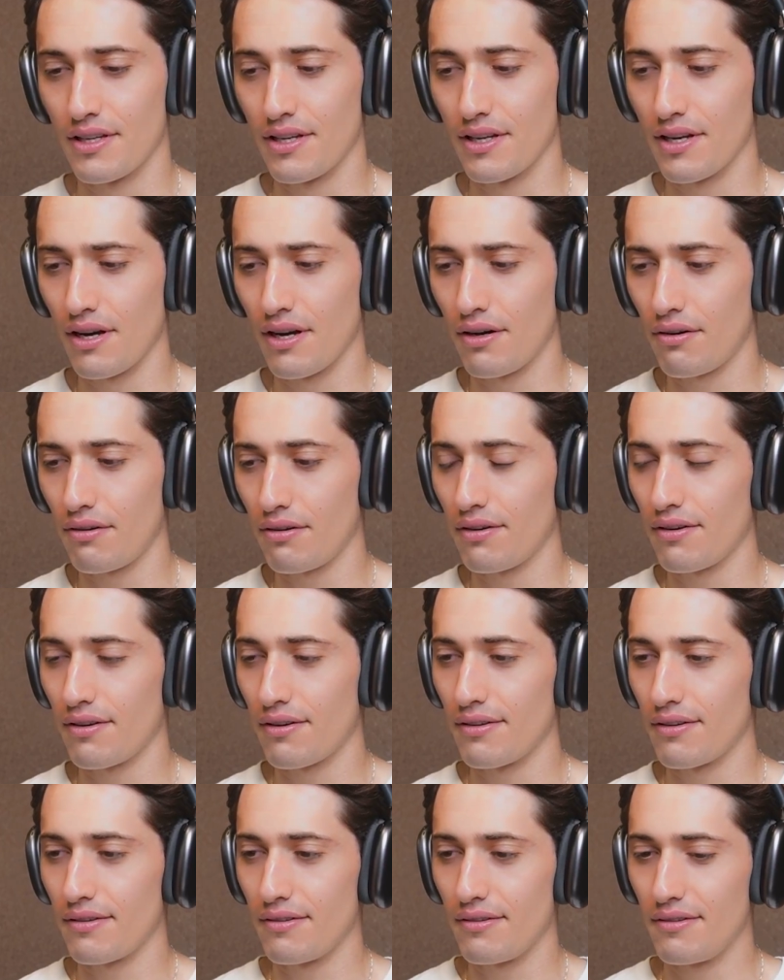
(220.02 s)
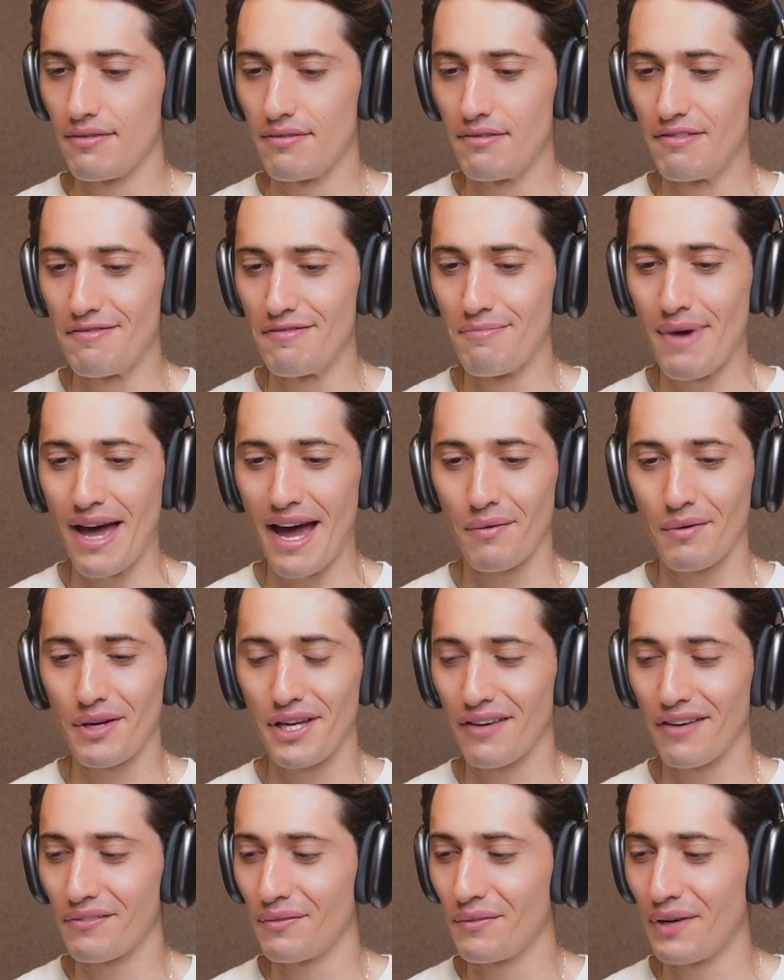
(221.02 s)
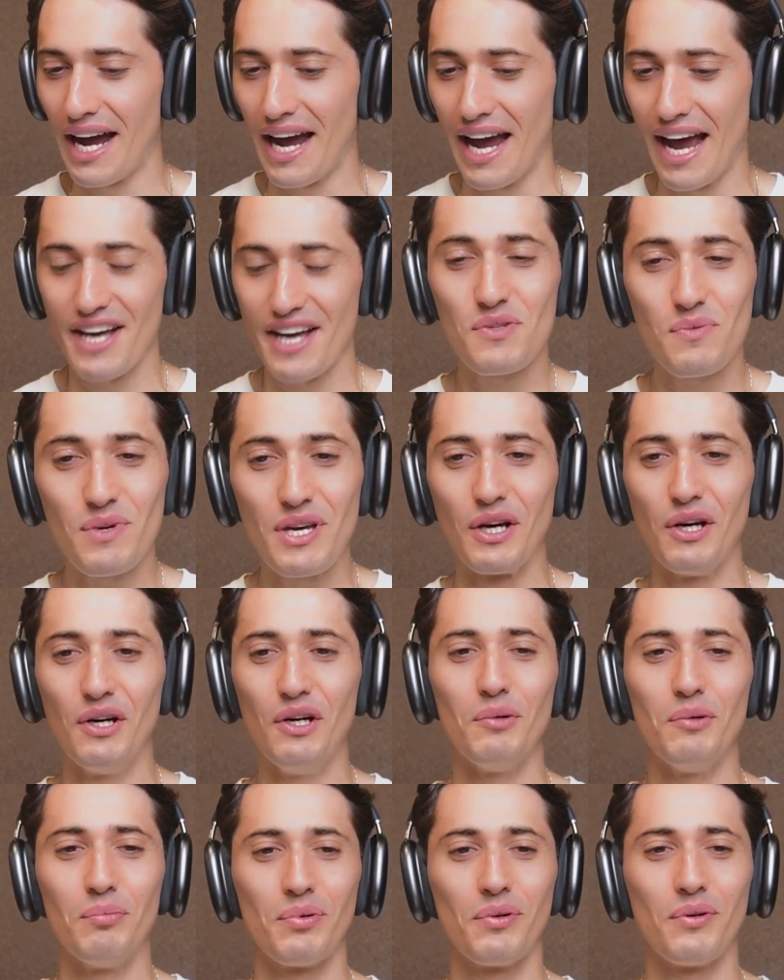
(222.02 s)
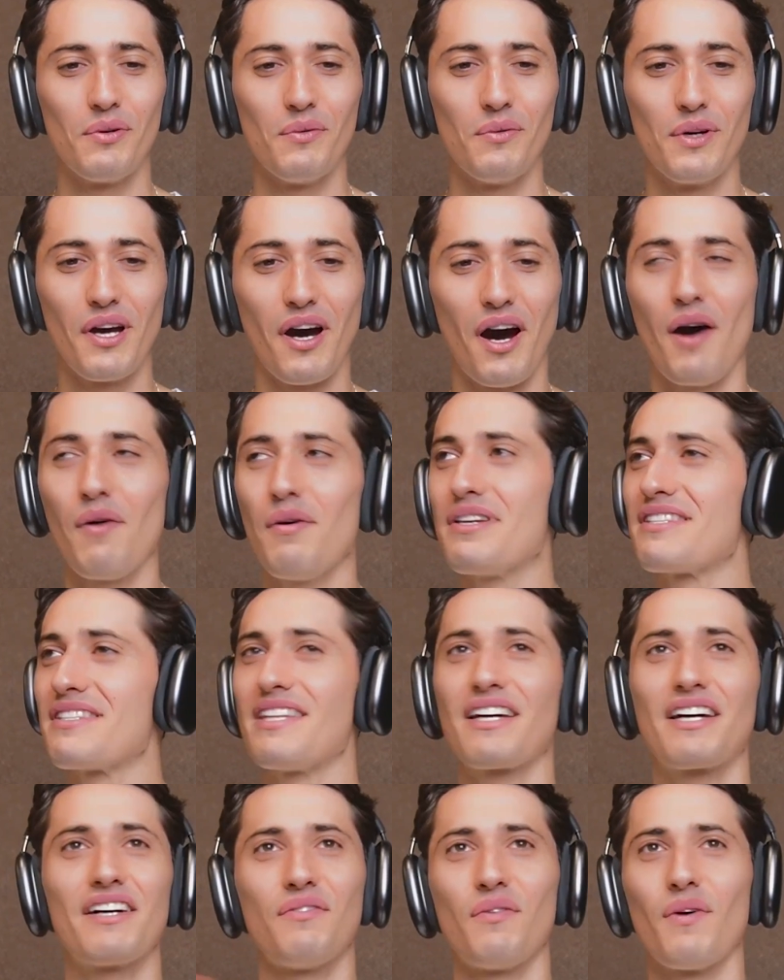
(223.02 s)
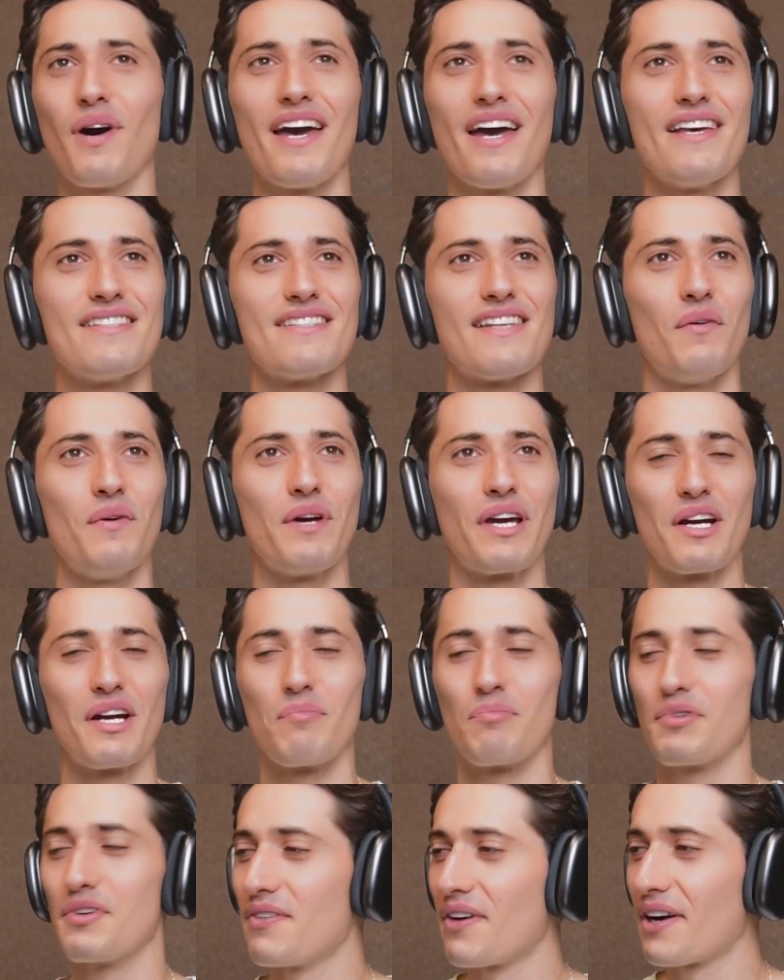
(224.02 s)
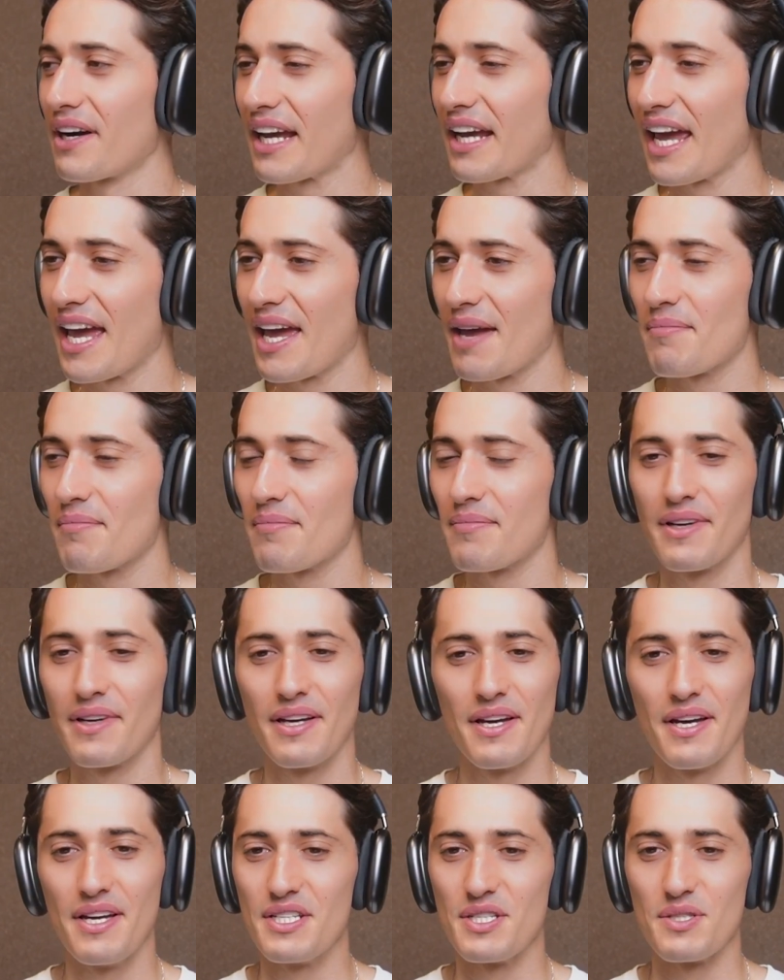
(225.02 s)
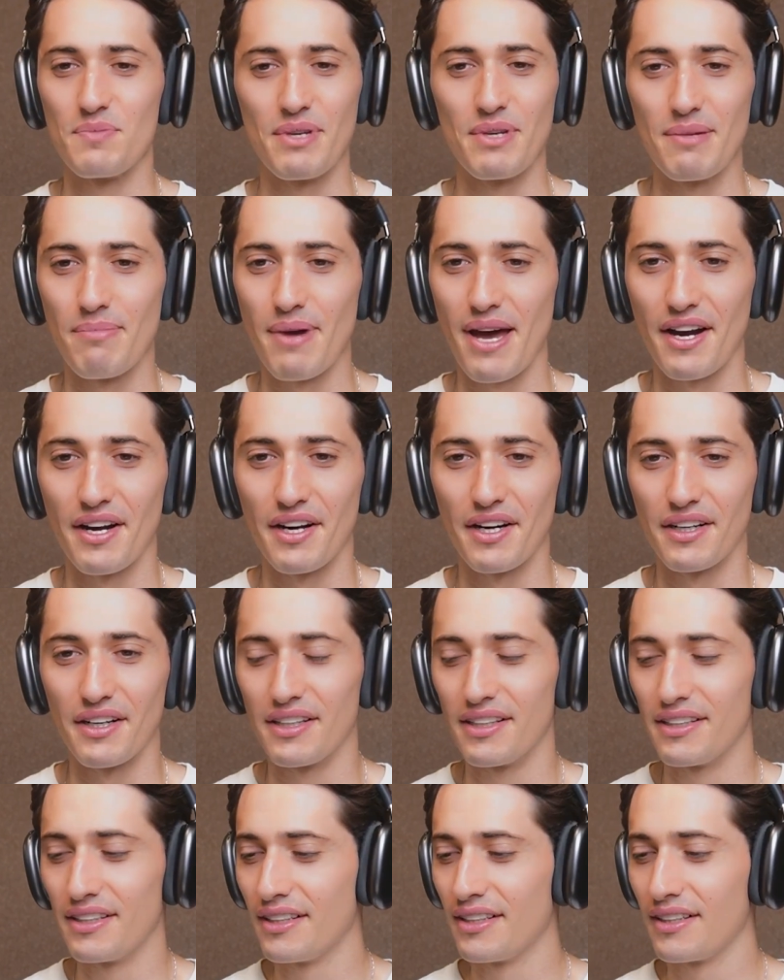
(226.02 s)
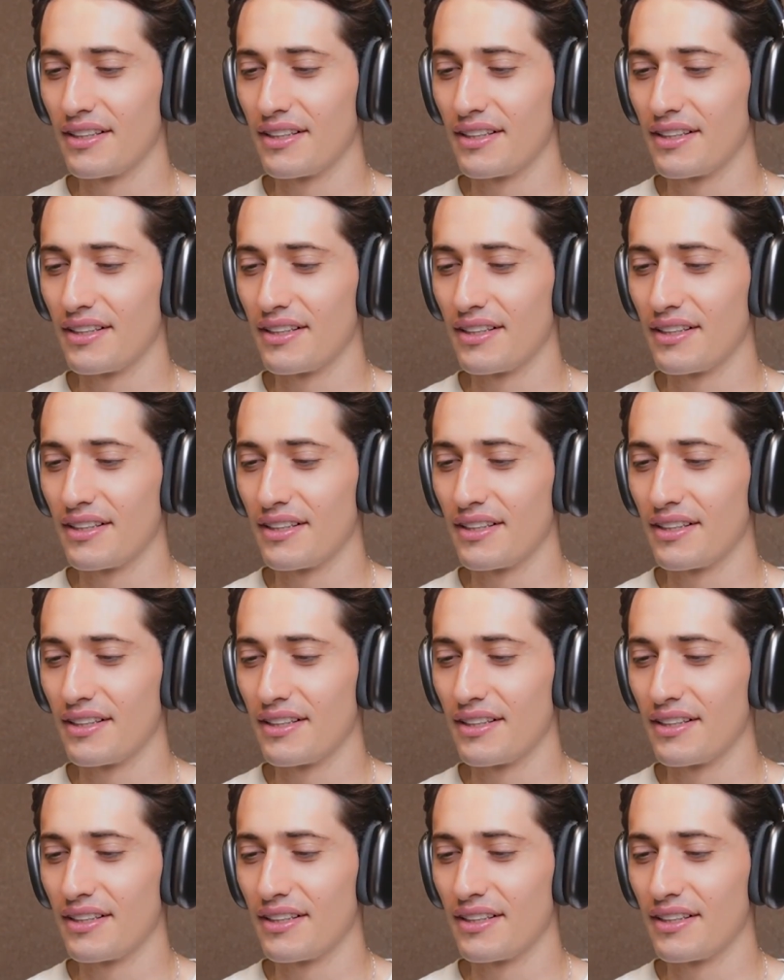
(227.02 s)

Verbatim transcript: you know, Matt, we as we hoop, we always think of ways that we can improve our game just be better,